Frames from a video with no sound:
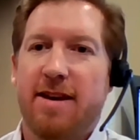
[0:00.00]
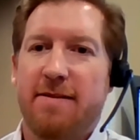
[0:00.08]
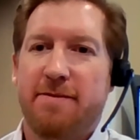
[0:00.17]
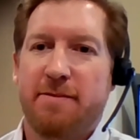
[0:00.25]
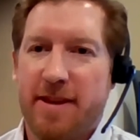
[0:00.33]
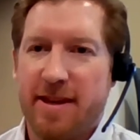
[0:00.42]

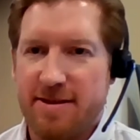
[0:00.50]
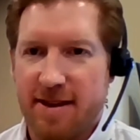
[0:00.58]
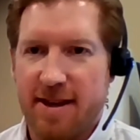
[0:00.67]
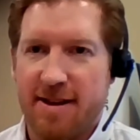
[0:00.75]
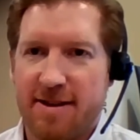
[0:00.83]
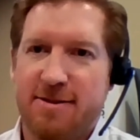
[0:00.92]
from things
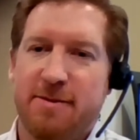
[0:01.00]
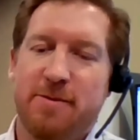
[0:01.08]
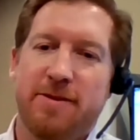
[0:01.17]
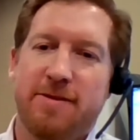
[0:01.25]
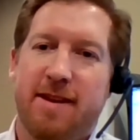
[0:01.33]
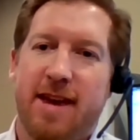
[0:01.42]
like
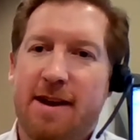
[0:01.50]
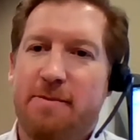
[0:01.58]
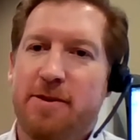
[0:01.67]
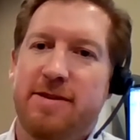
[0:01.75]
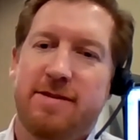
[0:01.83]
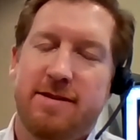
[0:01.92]
consumer
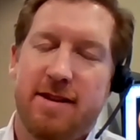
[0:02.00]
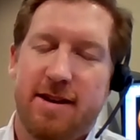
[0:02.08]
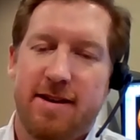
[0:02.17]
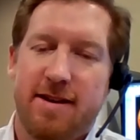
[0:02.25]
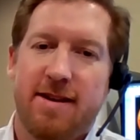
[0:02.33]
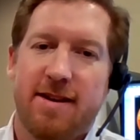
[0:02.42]
cameras
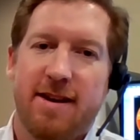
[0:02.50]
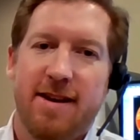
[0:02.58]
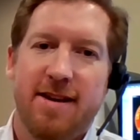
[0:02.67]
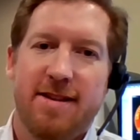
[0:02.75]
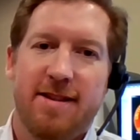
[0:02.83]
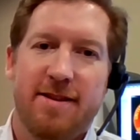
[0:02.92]

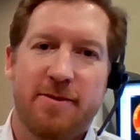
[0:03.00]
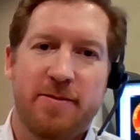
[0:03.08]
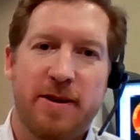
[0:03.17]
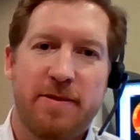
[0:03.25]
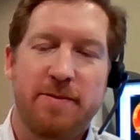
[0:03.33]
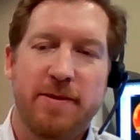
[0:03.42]
that we're
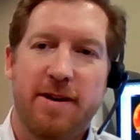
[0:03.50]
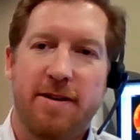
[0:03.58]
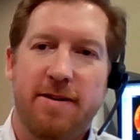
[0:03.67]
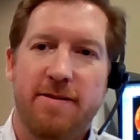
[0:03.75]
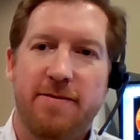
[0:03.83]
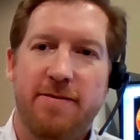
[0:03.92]
probably
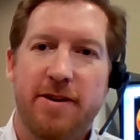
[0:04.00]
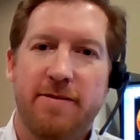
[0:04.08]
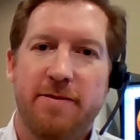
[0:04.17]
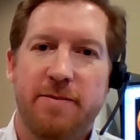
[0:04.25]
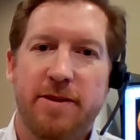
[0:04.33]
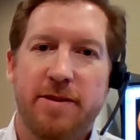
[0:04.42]
all
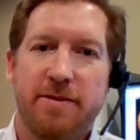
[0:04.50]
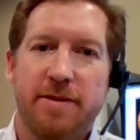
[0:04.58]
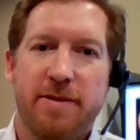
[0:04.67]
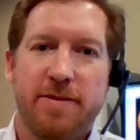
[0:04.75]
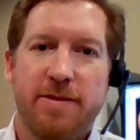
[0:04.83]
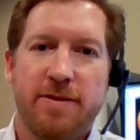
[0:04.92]
very familiar
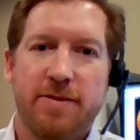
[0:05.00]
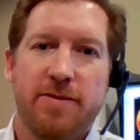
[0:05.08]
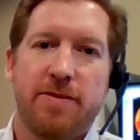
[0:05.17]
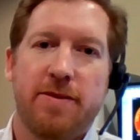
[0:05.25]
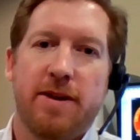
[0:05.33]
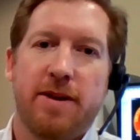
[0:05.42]
with,
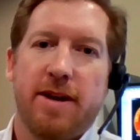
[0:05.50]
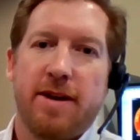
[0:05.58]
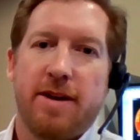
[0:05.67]
to